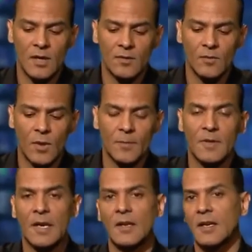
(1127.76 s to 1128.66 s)

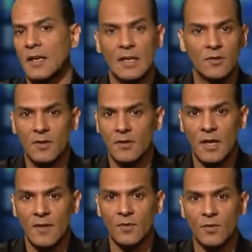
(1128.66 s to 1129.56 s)
website, and again, you can
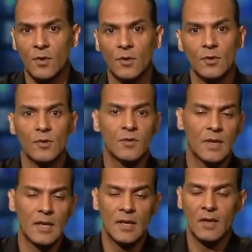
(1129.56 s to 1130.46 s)
have tutorials
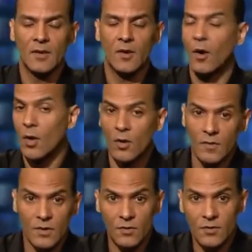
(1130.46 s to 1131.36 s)
all
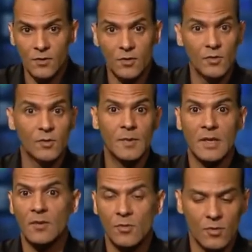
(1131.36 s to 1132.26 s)
over YouTube
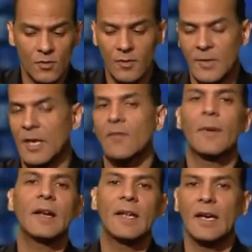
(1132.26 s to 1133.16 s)
and Google, and
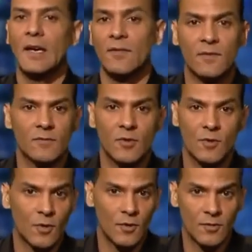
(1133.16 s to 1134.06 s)
everybody has
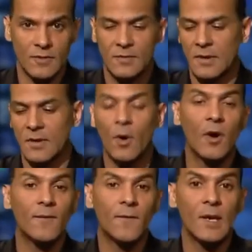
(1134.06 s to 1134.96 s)
tutorials, and they're
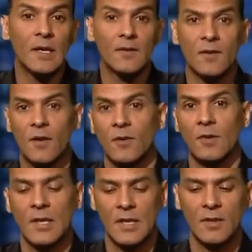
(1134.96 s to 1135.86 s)
all free,
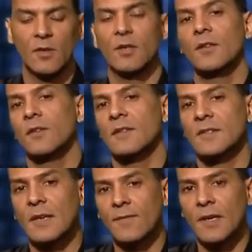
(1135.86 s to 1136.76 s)
so you can
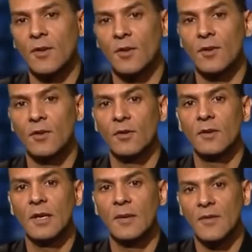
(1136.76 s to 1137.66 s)
definitely
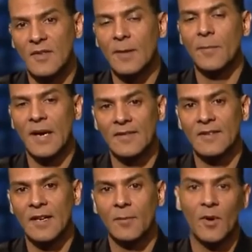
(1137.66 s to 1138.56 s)
learn step by
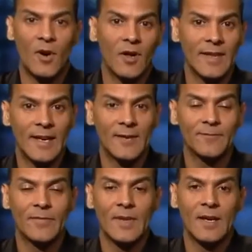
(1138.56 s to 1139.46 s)
step on that.
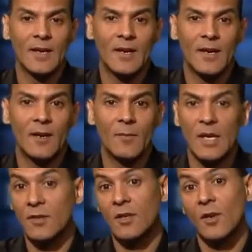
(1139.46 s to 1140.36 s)

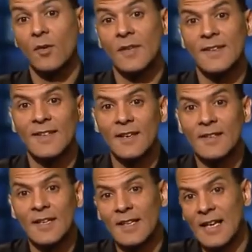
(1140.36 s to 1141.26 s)
And you can also
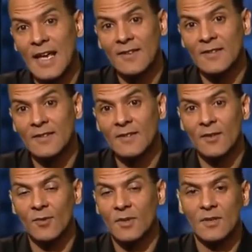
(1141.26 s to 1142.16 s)
attend classes.
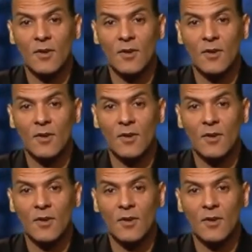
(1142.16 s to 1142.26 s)
There's